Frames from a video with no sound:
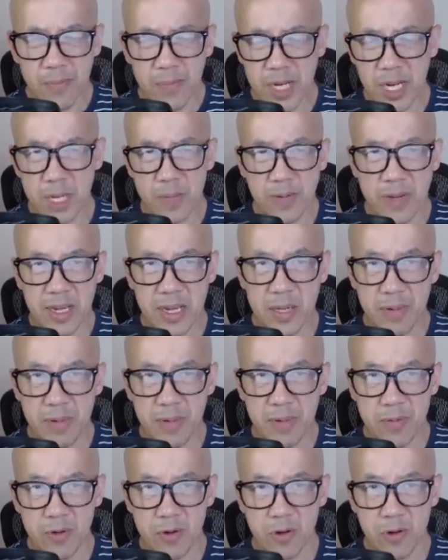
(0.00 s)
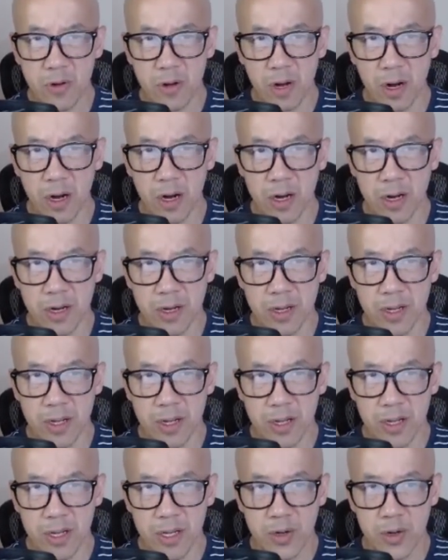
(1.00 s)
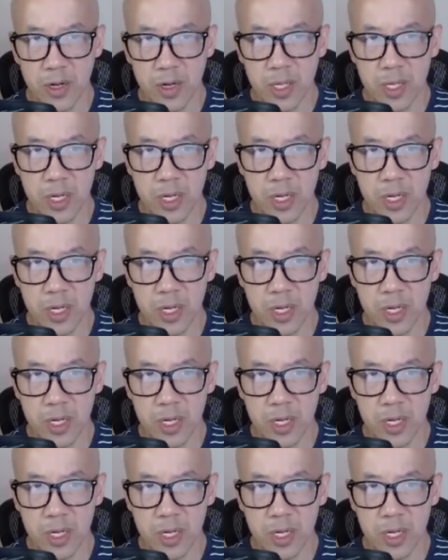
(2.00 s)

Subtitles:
just because people are doing a